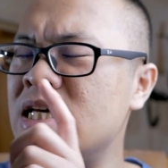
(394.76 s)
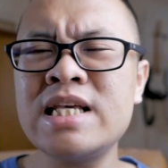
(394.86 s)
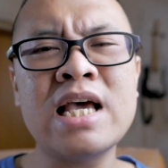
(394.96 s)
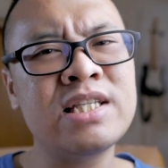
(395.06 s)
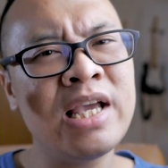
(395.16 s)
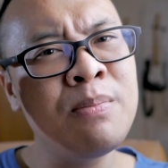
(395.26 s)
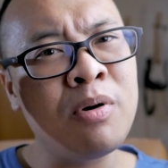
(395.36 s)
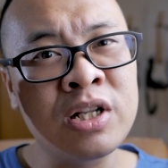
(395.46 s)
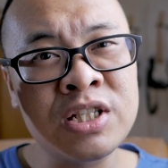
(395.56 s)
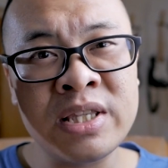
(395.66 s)
This has
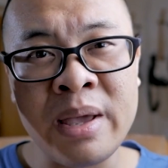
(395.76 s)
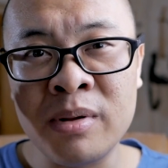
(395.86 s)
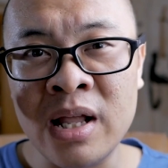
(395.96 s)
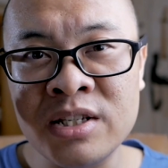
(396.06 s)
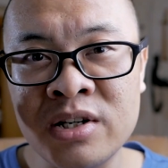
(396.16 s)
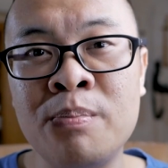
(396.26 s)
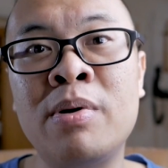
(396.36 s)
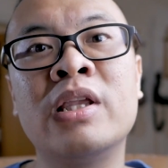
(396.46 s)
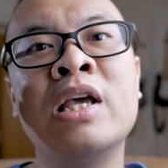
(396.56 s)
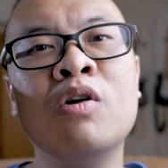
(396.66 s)
in-body stabilizer,
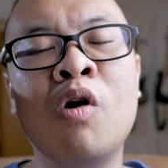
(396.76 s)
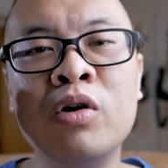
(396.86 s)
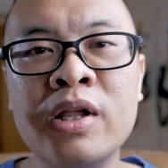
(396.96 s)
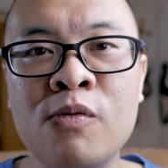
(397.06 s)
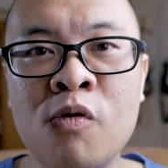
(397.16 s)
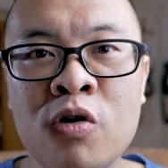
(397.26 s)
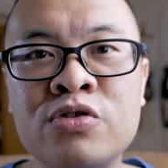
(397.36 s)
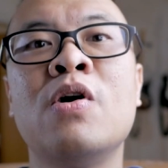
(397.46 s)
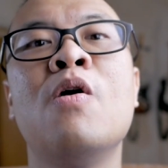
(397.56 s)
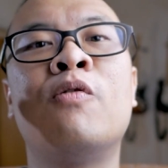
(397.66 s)
but it only
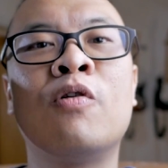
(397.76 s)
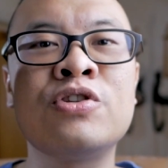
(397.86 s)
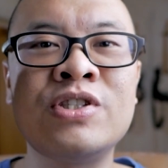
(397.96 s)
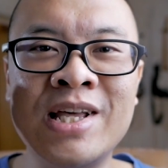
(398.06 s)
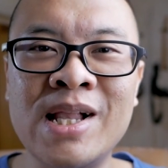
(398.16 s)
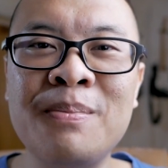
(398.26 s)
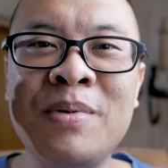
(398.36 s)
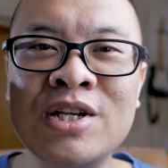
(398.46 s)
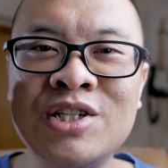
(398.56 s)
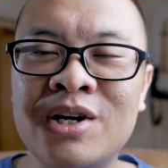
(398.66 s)
works for still
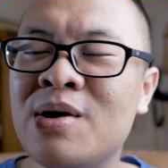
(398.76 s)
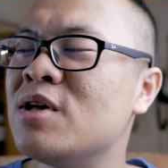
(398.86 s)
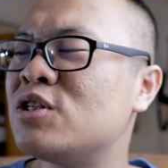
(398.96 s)
picture.